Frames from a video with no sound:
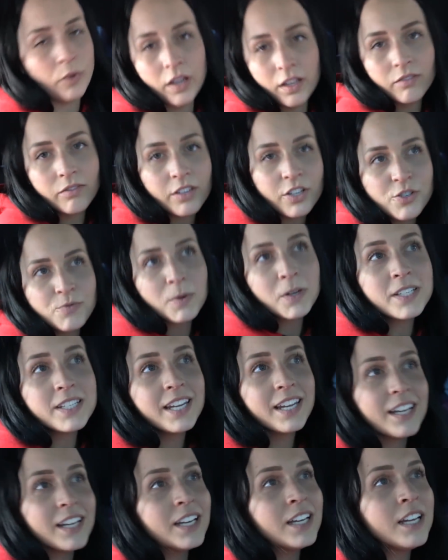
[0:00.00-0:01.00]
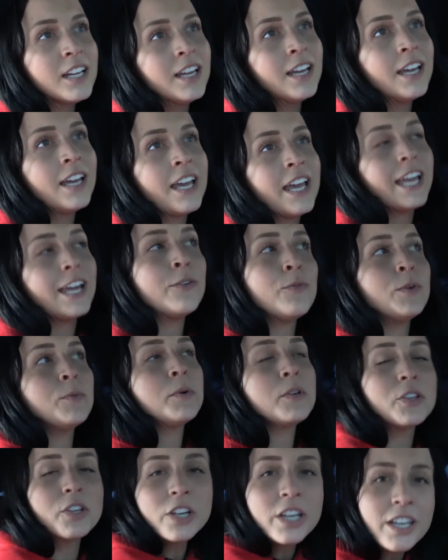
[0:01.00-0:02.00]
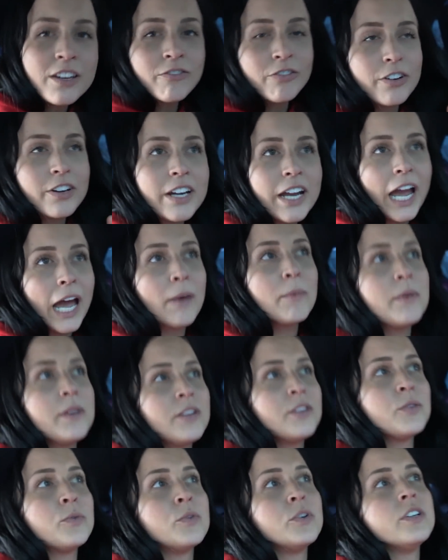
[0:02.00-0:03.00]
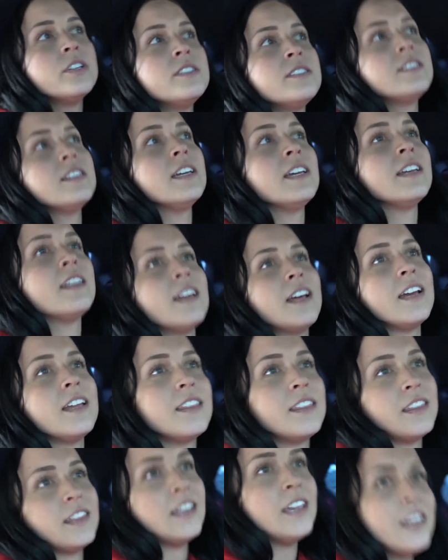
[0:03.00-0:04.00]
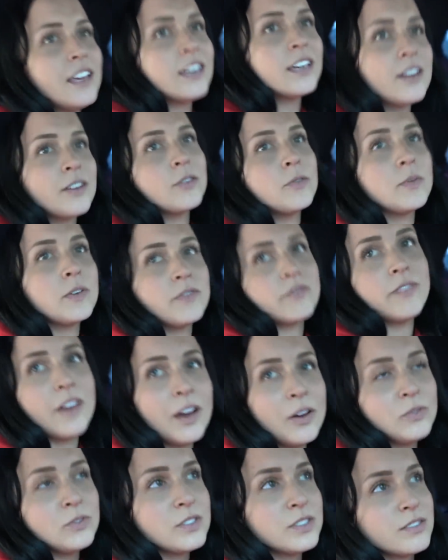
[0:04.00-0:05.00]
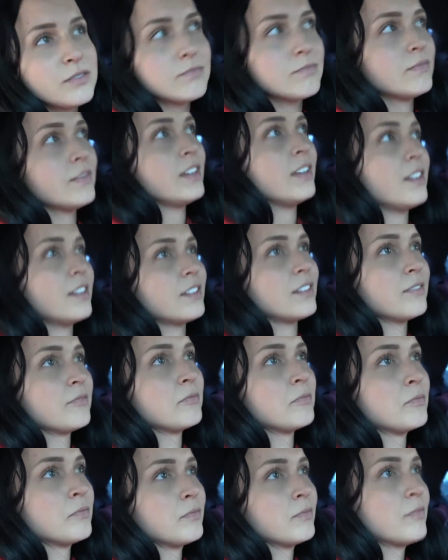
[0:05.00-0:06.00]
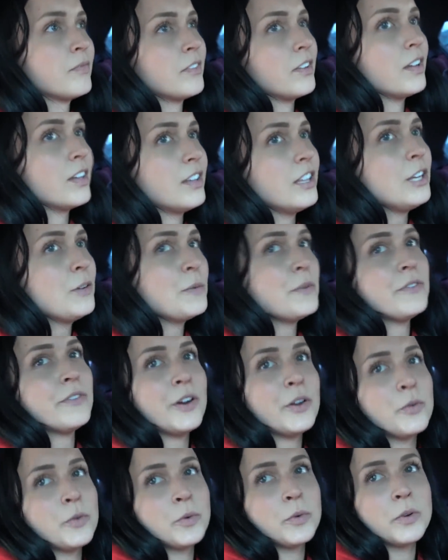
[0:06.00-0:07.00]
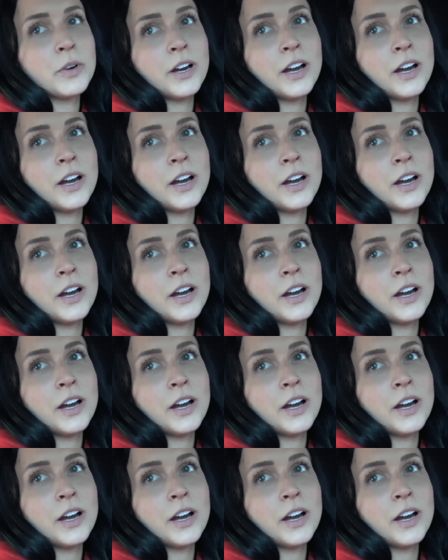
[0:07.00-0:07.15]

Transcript: Whitefish, Montana. And we've been looking for a cabin in the woods and I think we found like I think we found what we're